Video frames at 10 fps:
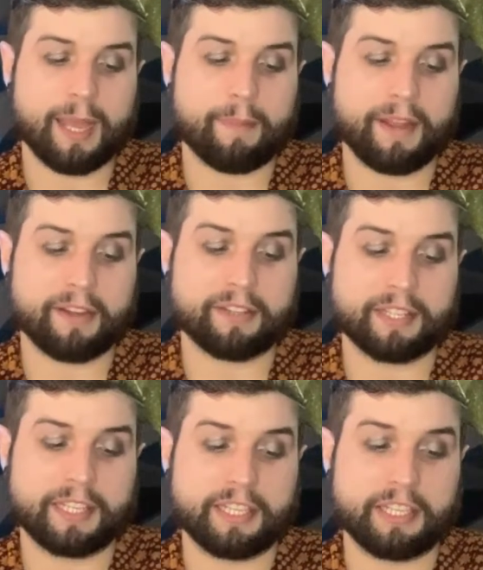
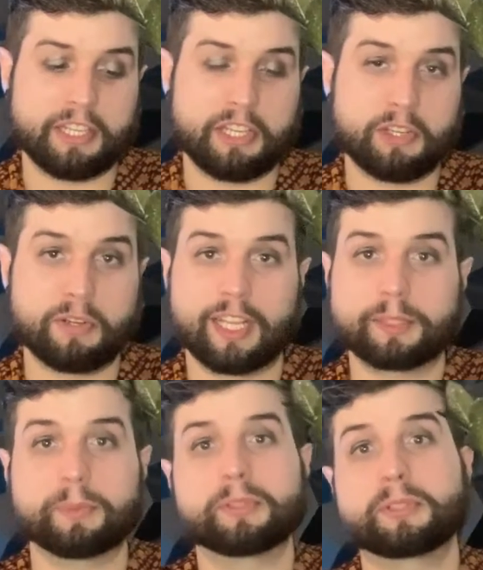apparently you're not
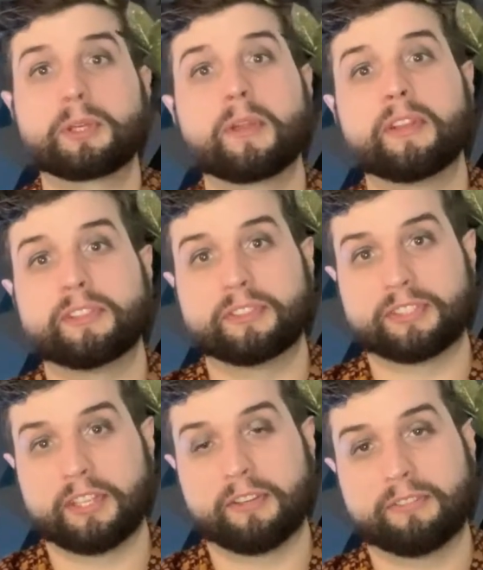supposed to grow these
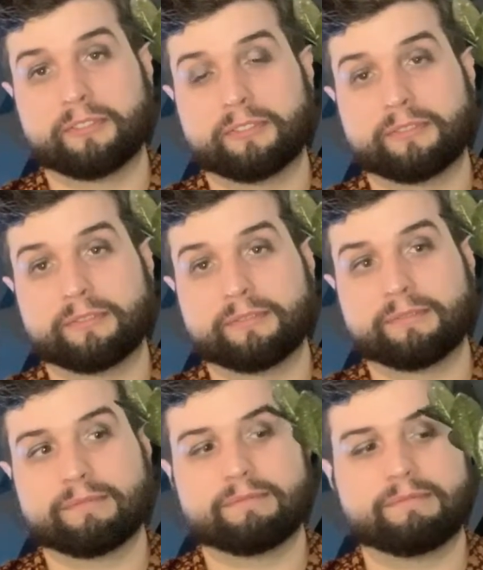yourself,
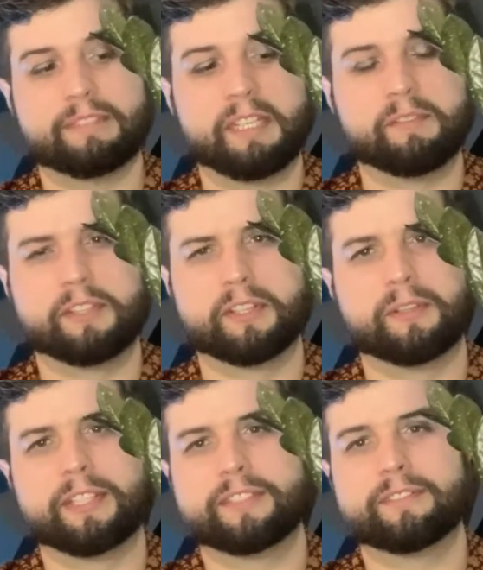even
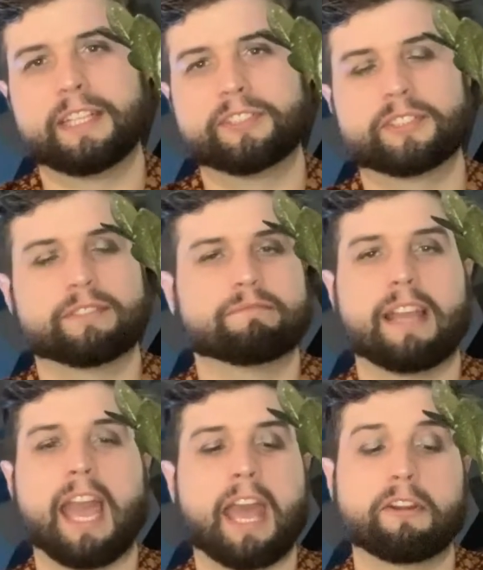though it's nature.
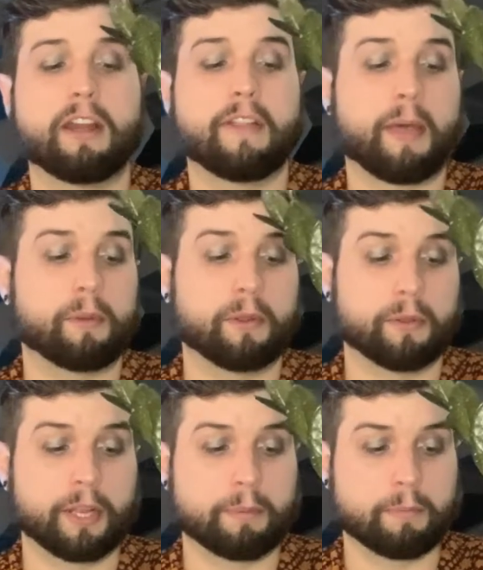I don't know how that would
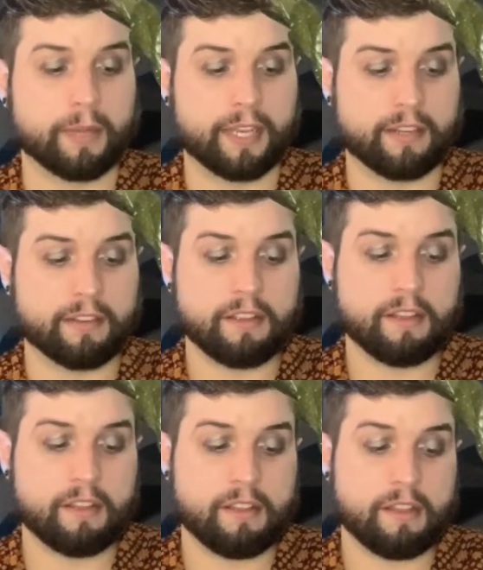hold up, but
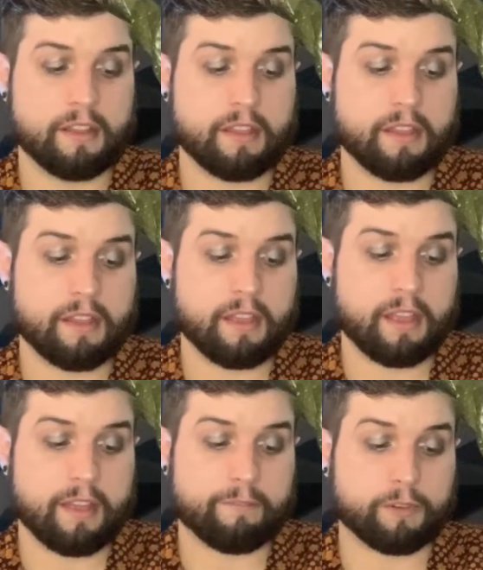
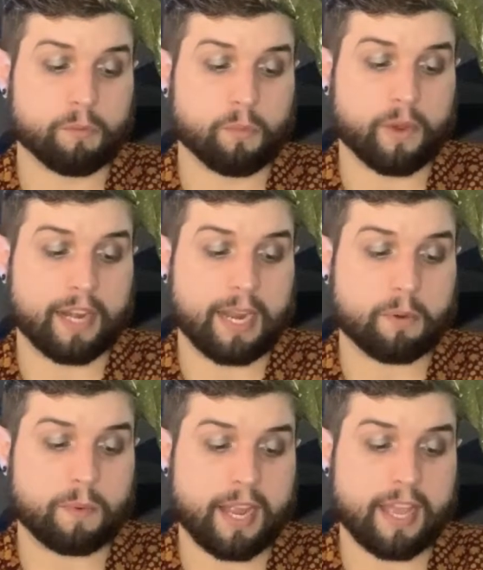from what I
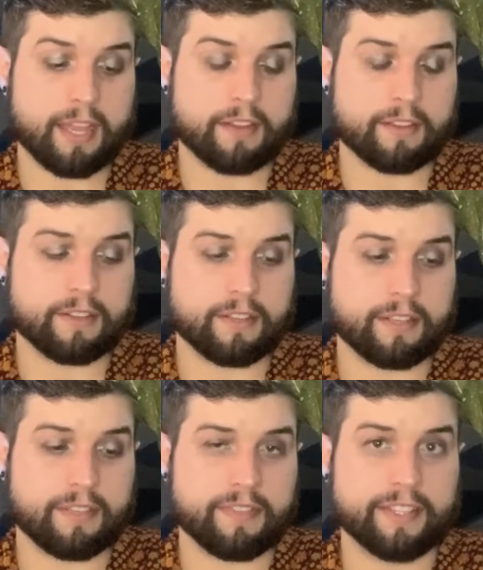read,
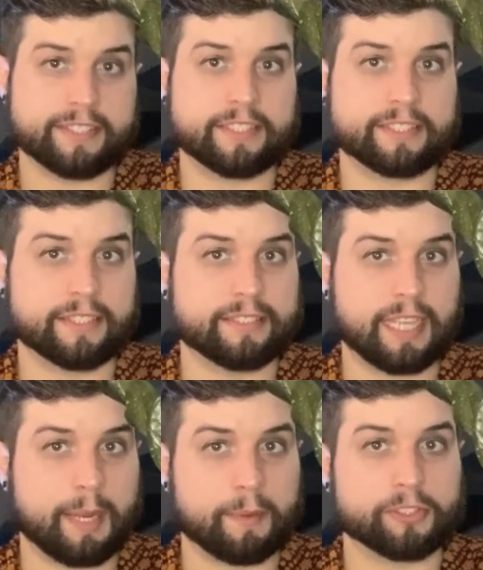this is the
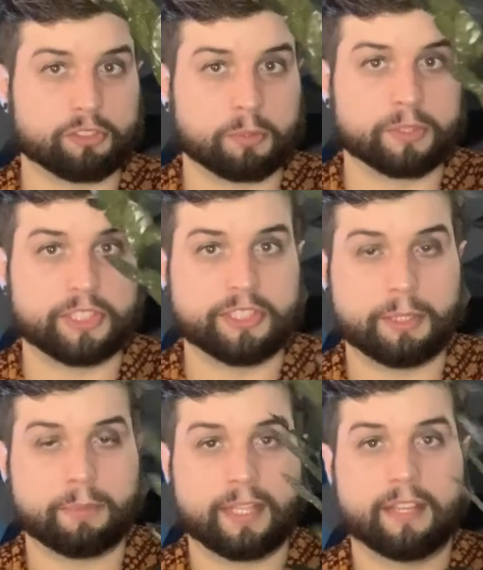same as a normal
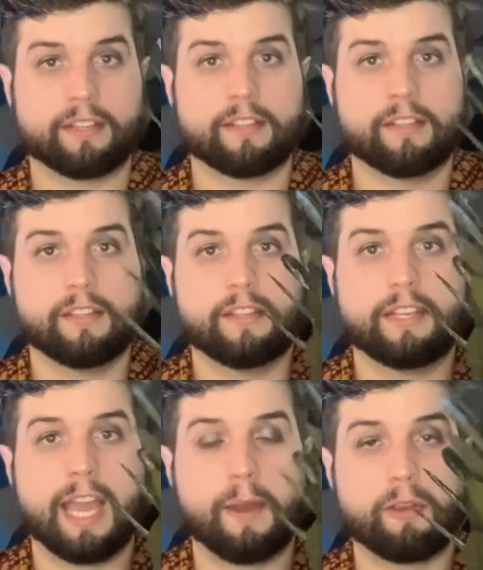ZZ plant.
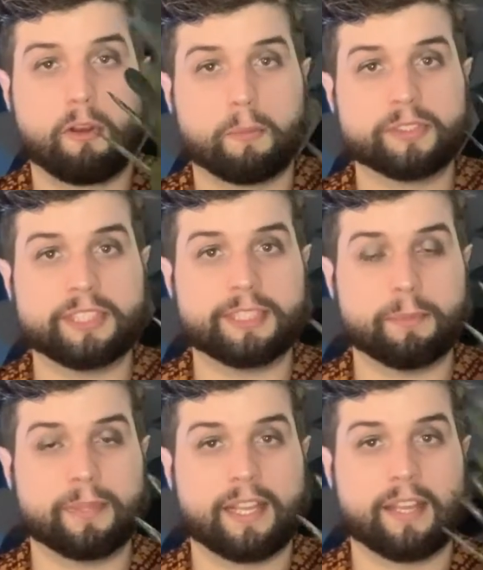Now, a normal
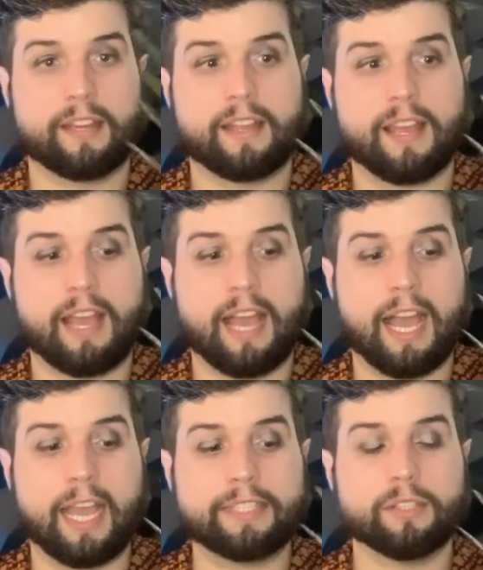ZZ plant,
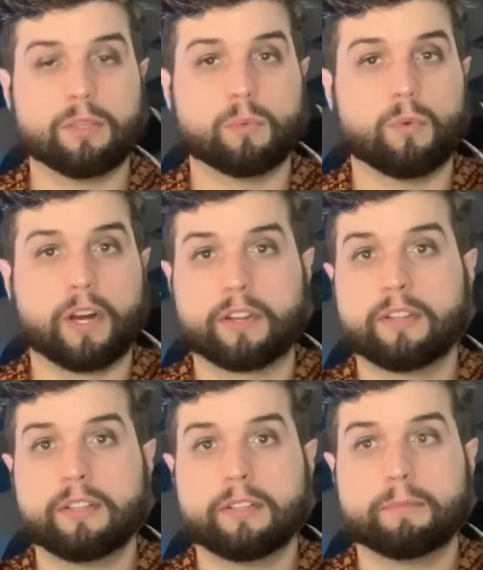I don't
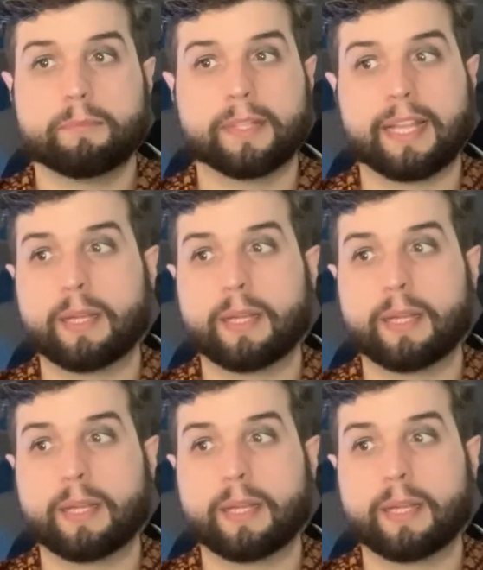water, but